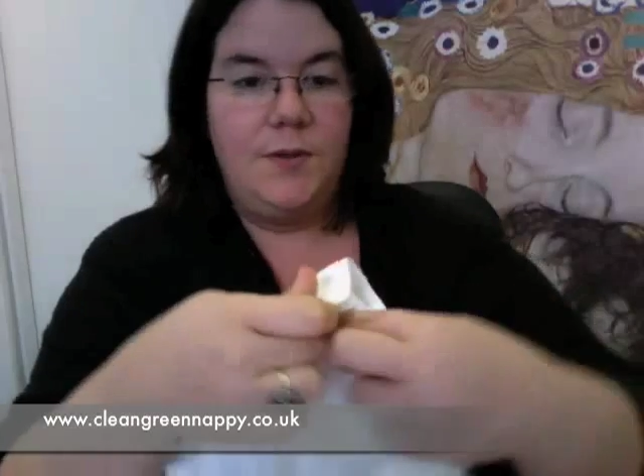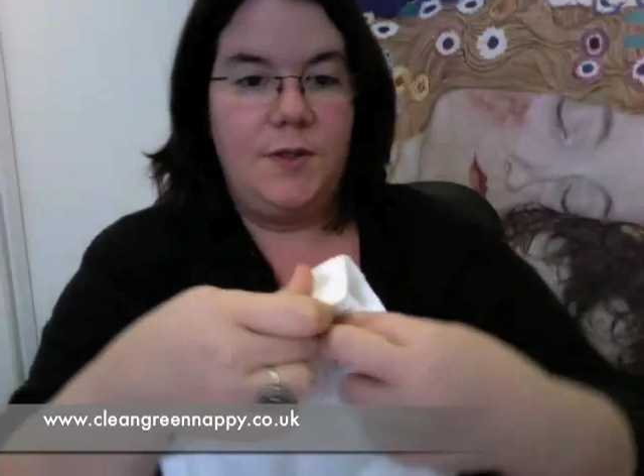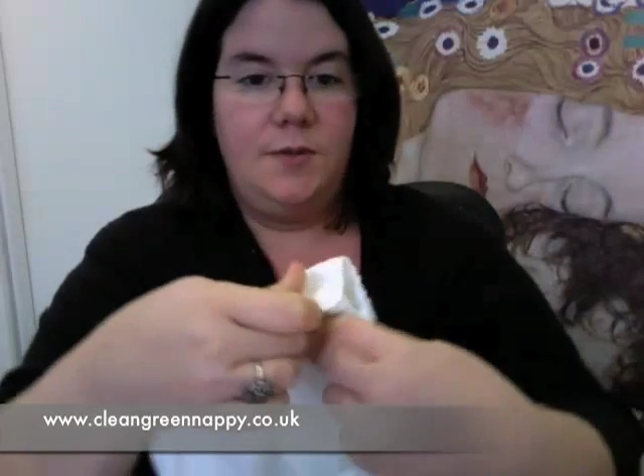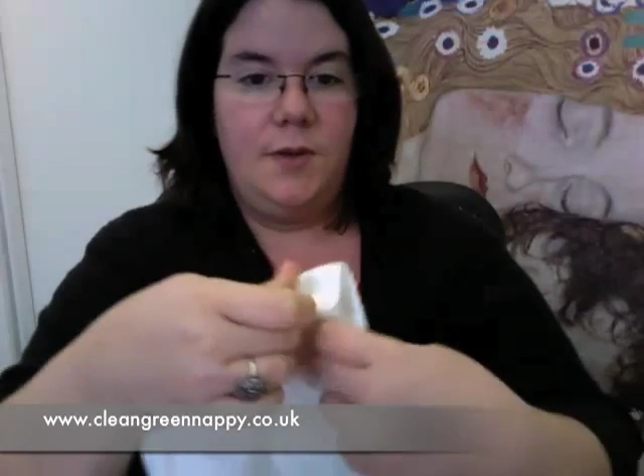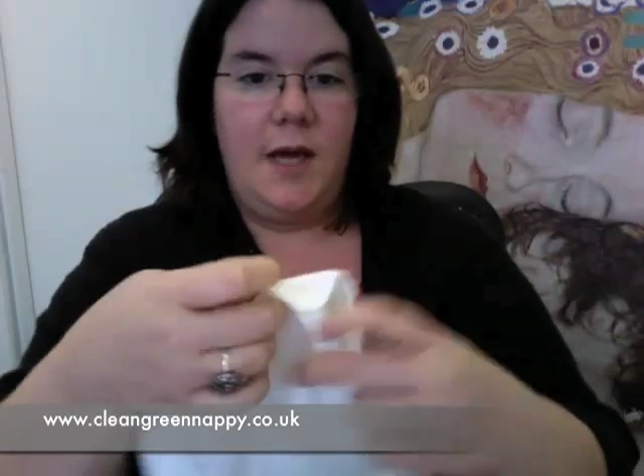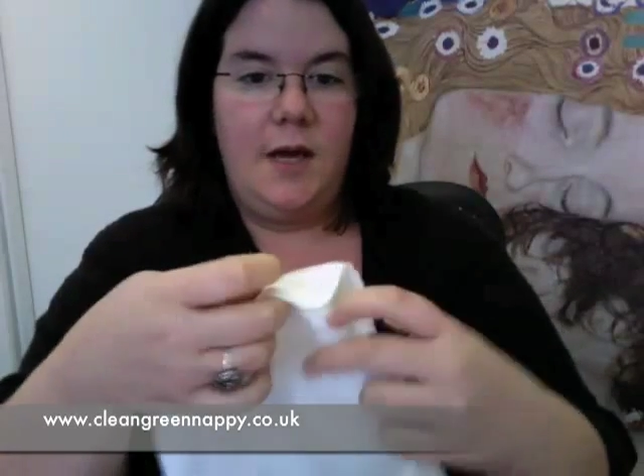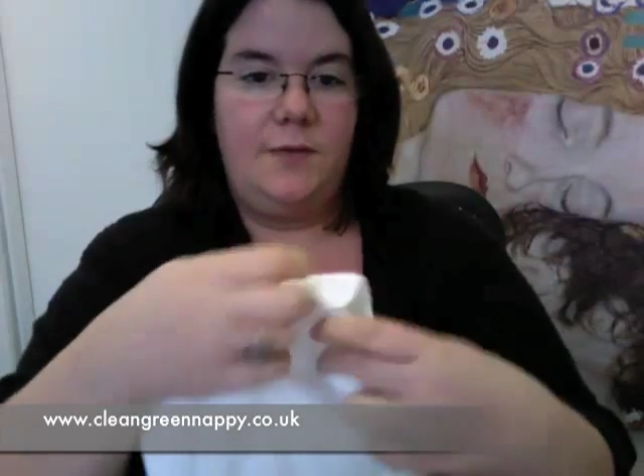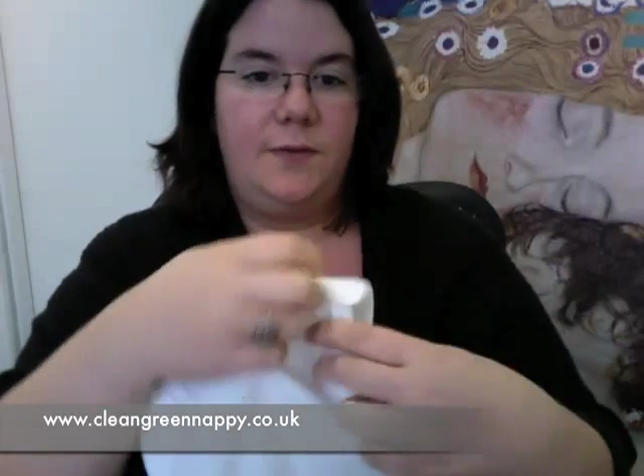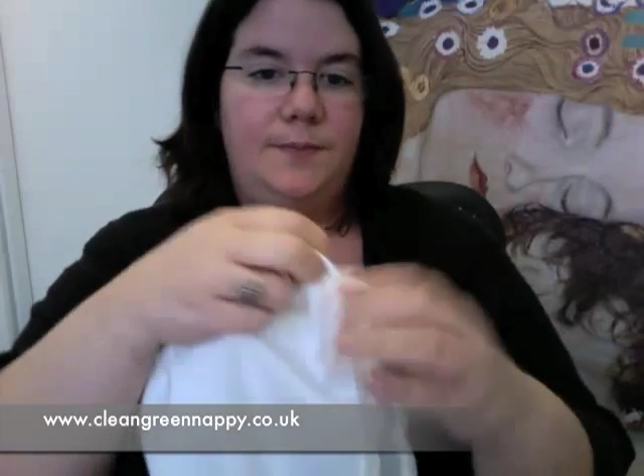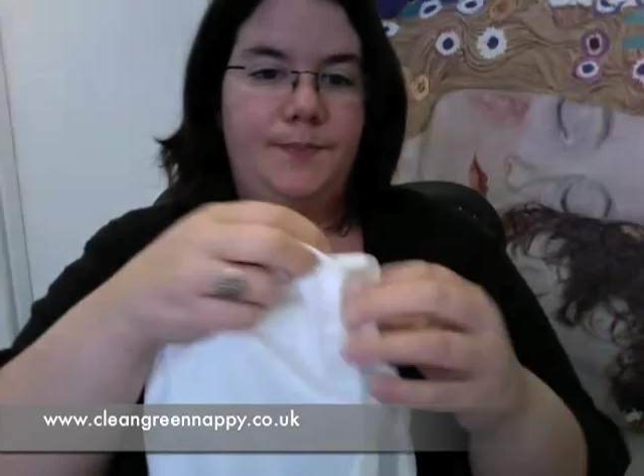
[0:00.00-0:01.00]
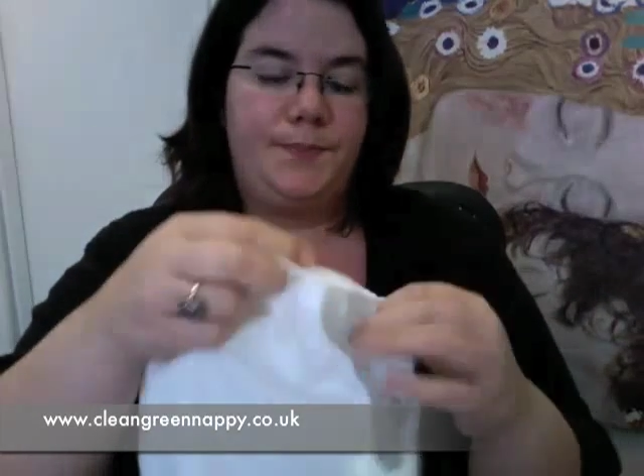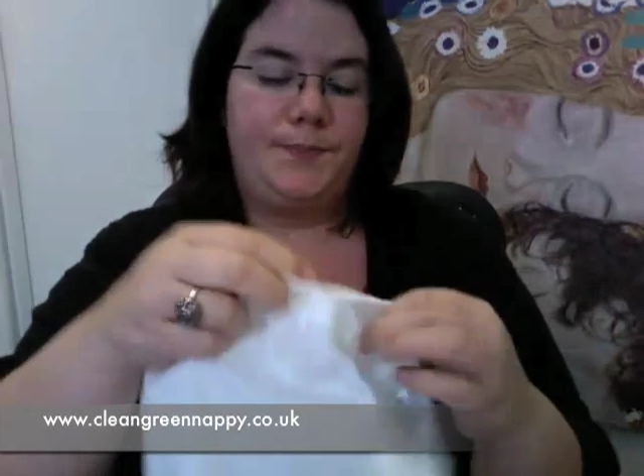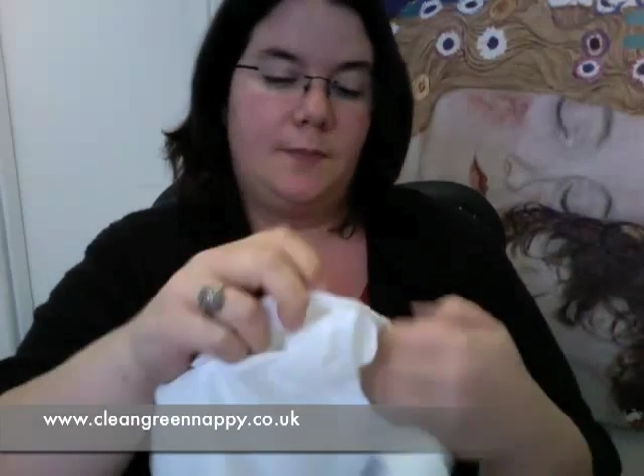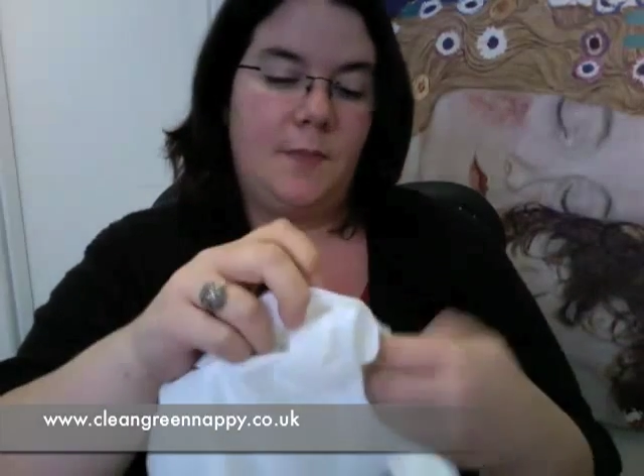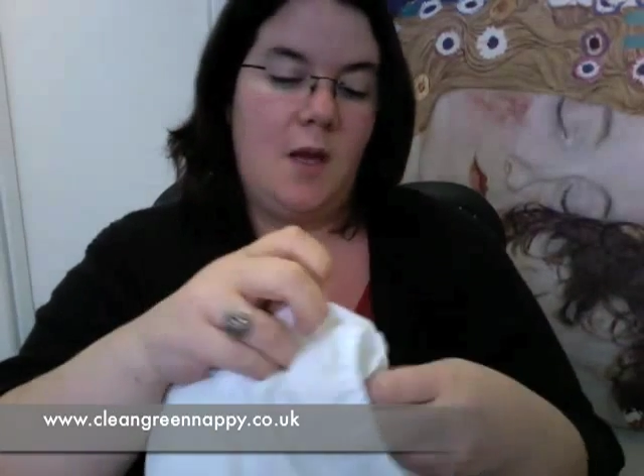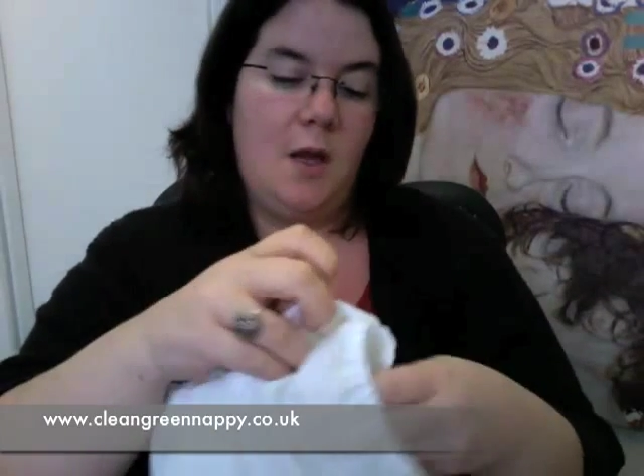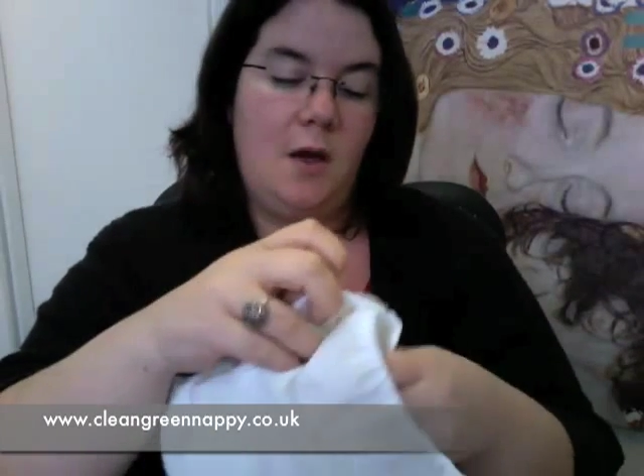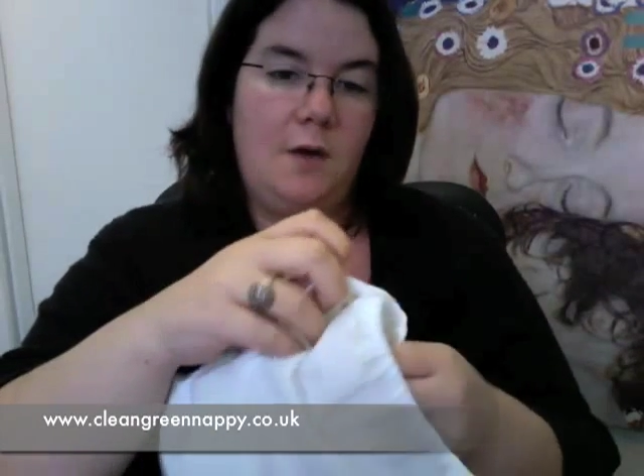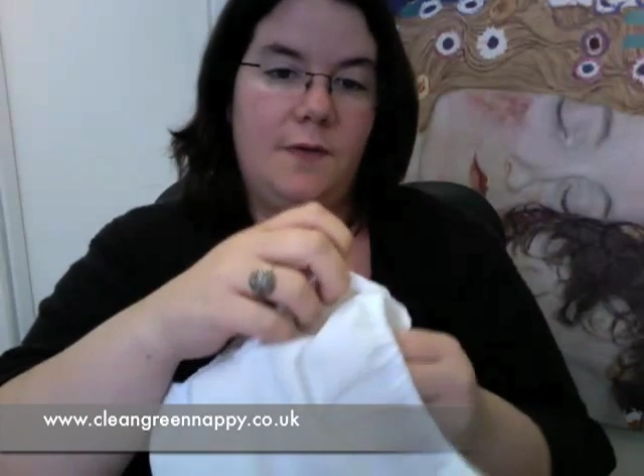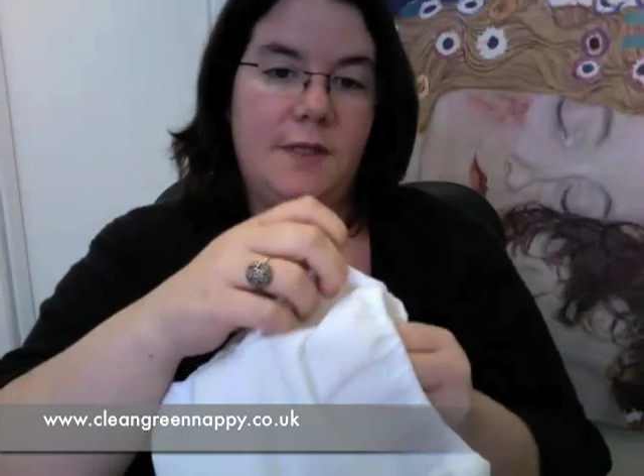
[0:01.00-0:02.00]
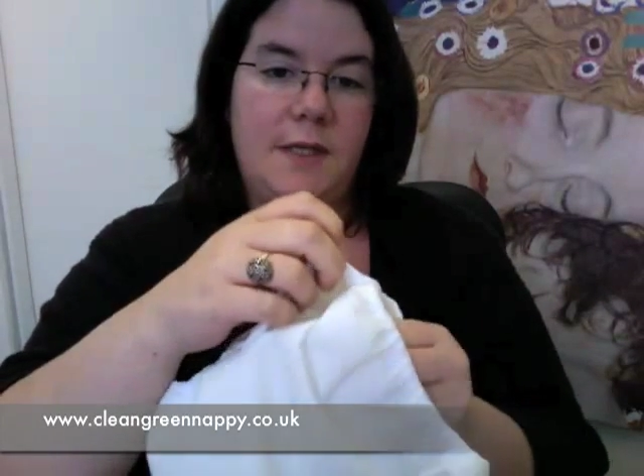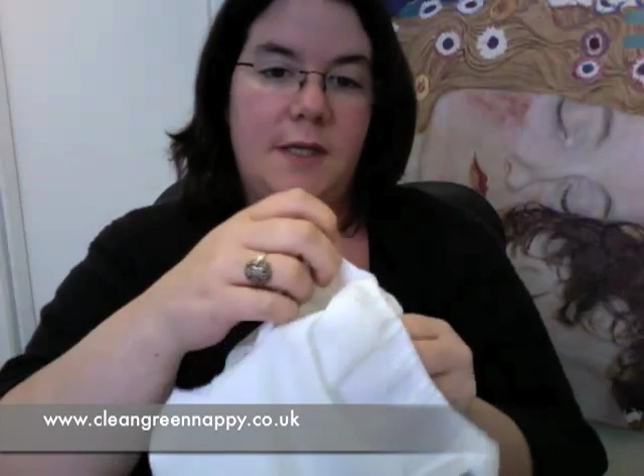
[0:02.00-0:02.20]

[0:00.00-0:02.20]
you have obviously a